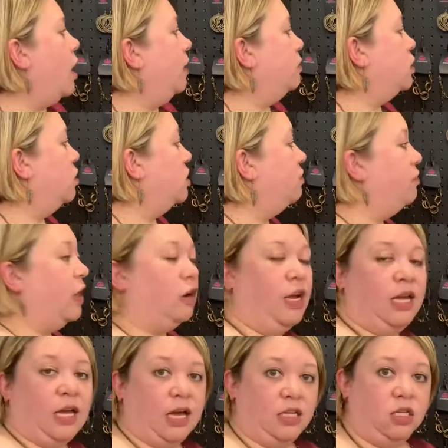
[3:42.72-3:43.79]
So it's
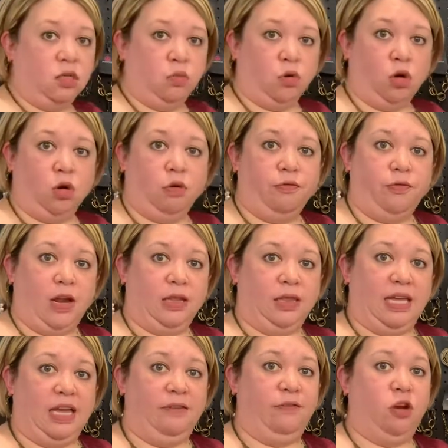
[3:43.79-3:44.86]
very customer
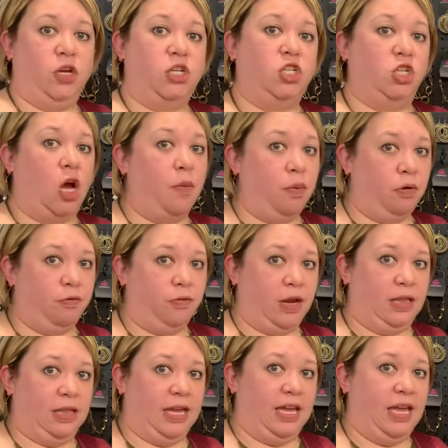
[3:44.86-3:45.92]
friendly, very shopper
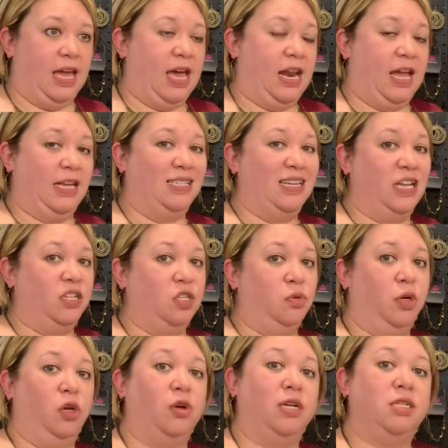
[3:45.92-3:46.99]
friendly, and I tend
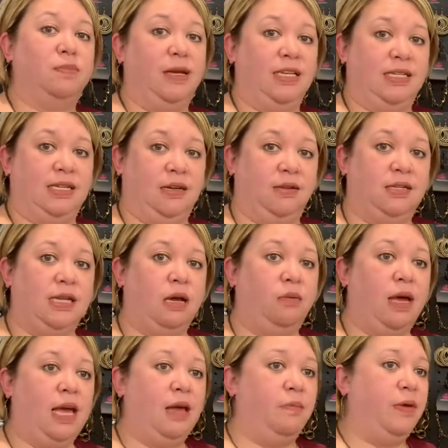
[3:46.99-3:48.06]
to increase my sales that
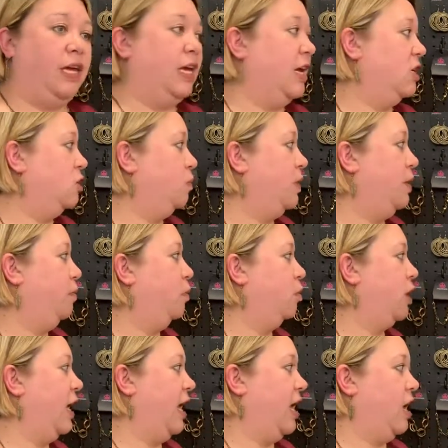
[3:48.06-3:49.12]
way because
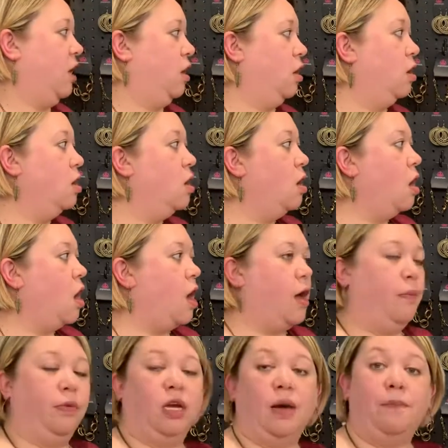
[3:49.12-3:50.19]
people can
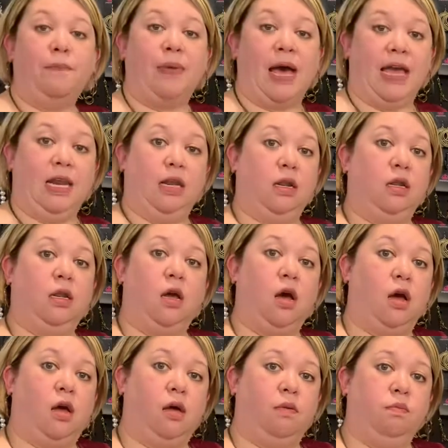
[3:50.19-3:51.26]
combine
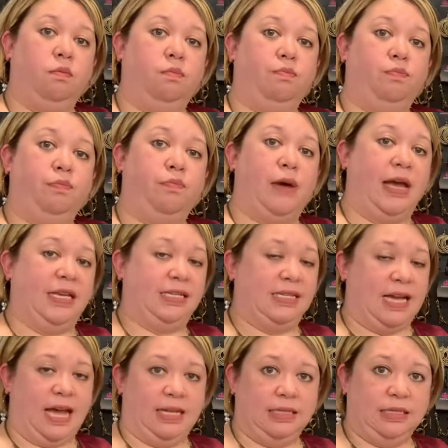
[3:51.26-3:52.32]
and buy
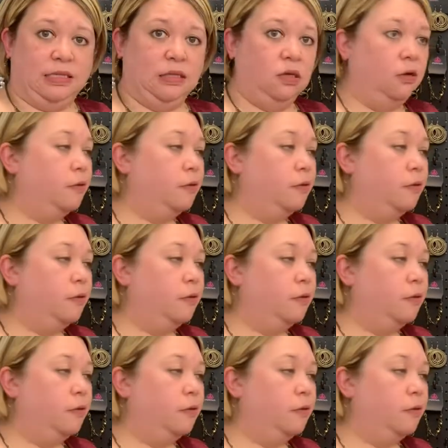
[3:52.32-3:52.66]
sets.